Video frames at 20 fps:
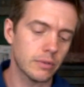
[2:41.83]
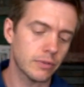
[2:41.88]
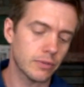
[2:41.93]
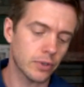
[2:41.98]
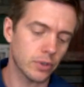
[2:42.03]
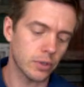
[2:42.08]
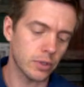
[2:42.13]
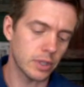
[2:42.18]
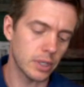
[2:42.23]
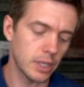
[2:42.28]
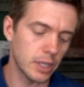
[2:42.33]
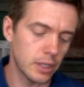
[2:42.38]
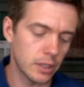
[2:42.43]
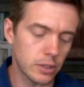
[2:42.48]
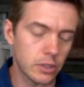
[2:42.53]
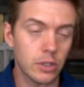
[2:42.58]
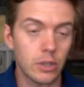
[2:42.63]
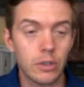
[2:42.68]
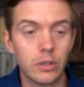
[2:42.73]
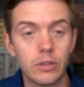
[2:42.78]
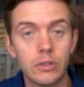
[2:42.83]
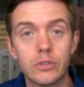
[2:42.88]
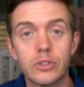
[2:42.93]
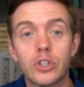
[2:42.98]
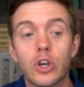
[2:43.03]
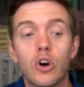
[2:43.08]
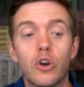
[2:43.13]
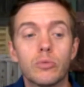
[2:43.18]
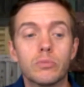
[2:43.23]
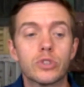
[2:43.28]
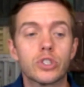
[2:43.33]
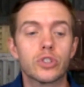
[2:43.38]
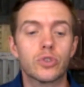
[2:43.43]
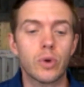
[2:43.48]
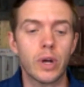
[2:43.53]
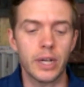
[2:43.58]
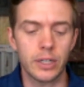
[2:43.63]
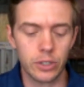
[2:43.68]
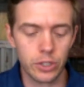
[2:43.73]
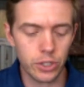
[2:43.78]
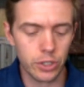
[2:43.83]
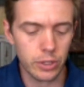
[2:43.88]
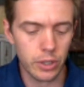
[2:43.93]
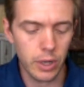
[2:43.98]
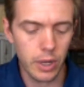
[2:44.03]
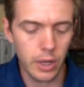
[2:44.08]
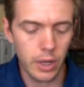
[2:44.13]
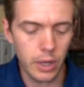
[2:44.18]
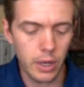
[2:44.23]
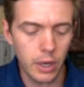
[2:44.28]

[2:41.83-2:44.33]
for Nina Turner's home stretch